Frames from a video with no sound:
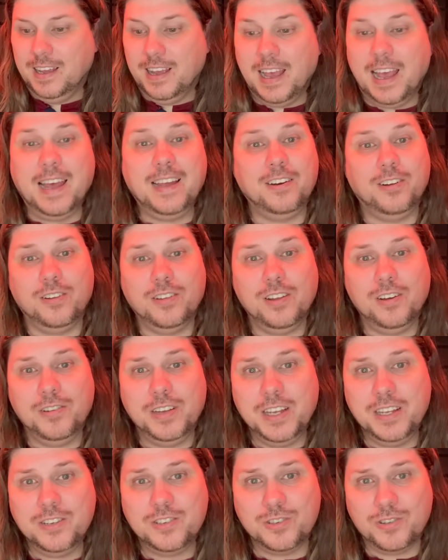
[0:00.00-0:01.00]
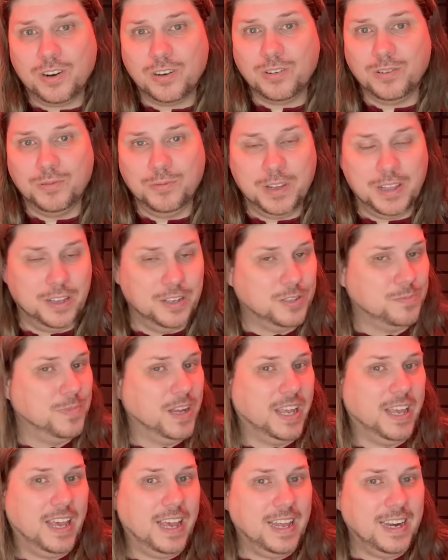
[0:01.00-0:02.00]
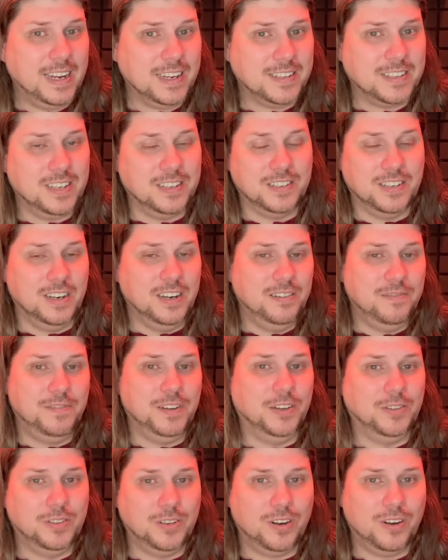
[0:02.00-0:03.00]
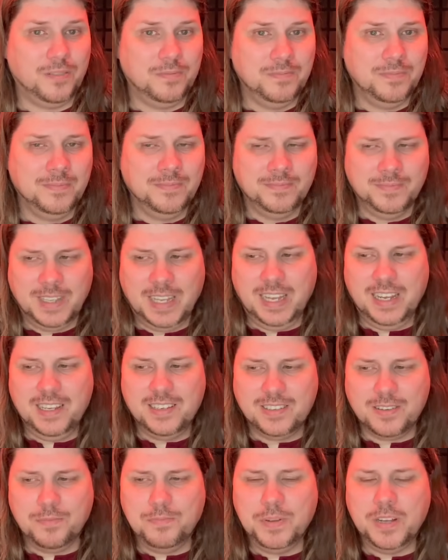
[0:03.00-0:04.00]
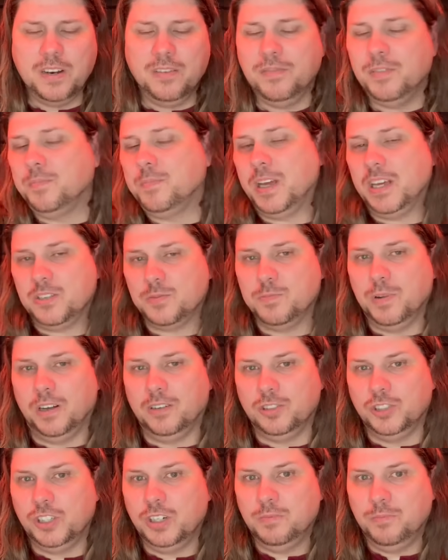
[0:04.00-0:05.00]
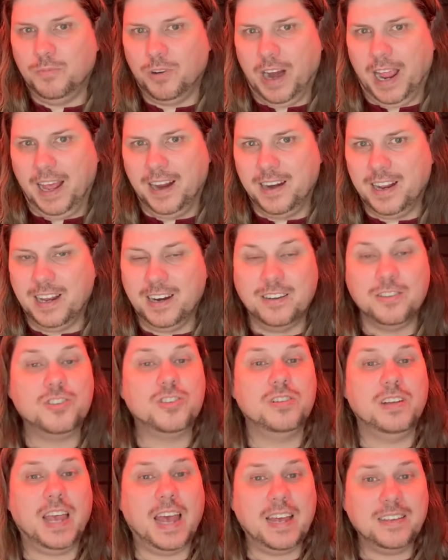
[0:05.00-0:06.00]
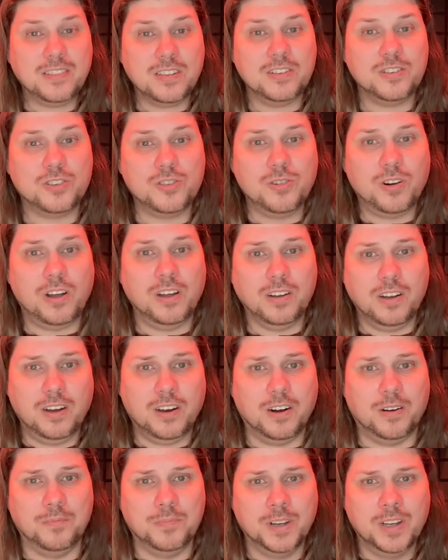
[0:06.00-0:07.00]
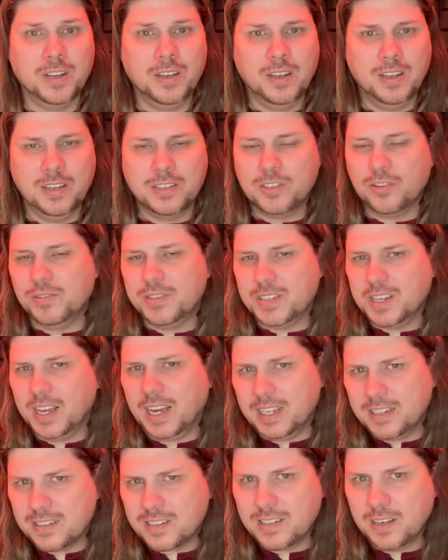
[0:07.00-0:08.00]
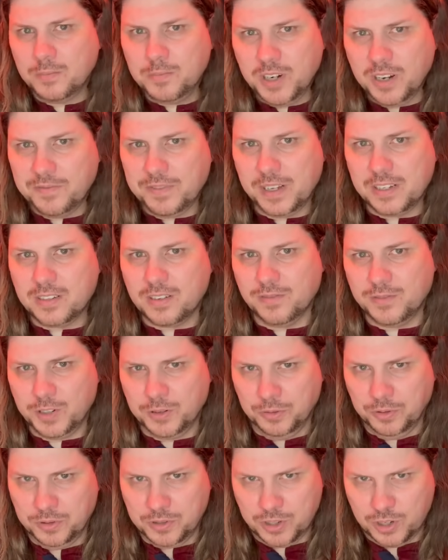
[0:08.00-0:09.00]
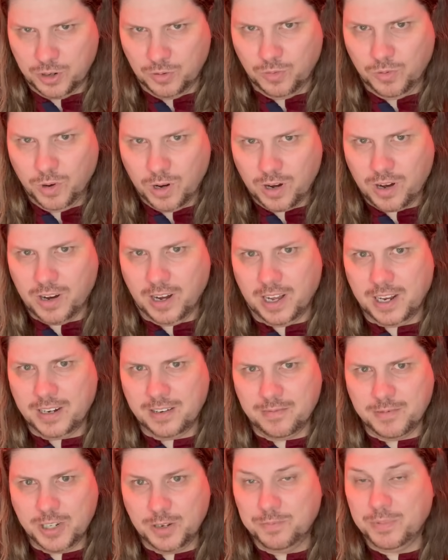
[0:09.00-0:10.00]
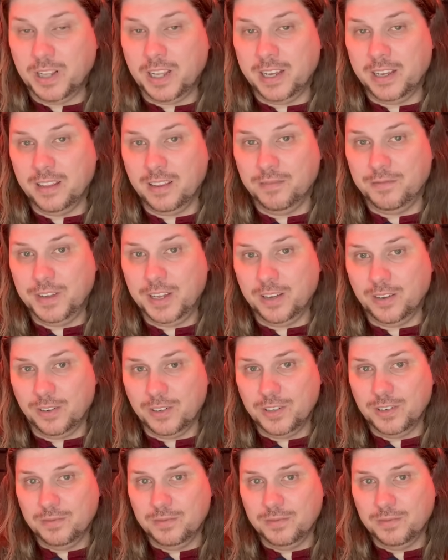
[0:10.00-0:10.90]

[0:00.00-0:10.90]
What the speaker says: And although he struggled with his mechanics as an infielder, he is a bit of a baseball gym rat and has a strong arm, so he's got some defensive tools to work on to play in the field.